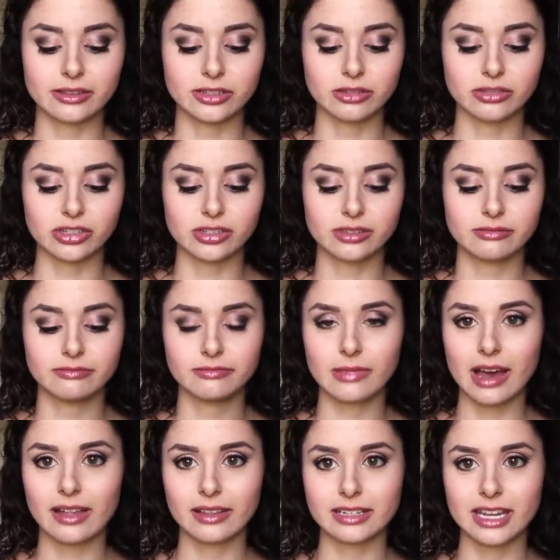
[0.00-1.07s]
So just,
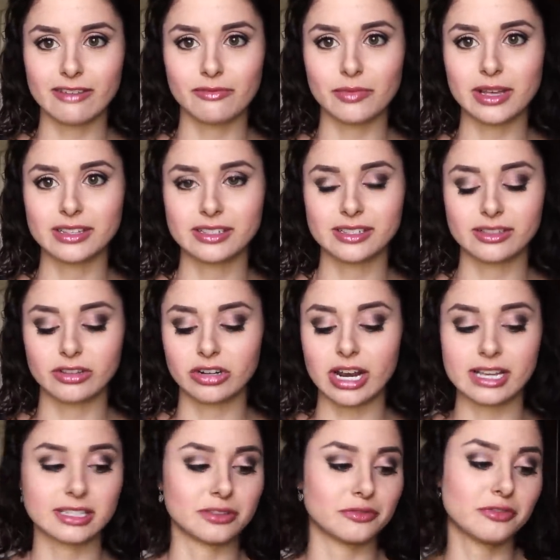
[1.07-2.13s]
I like to have mints, they're
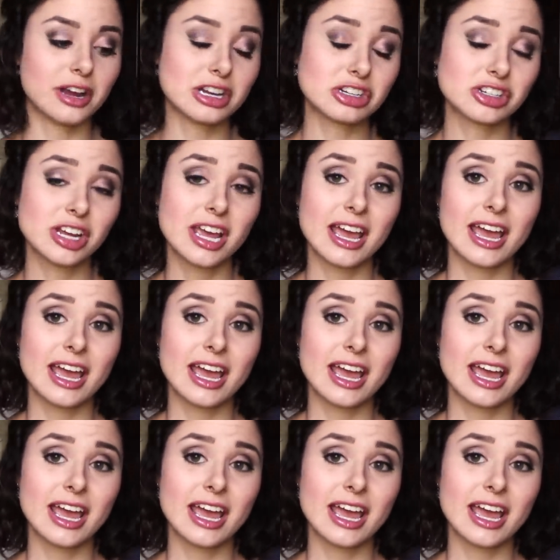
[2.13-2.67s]
nice and fresh,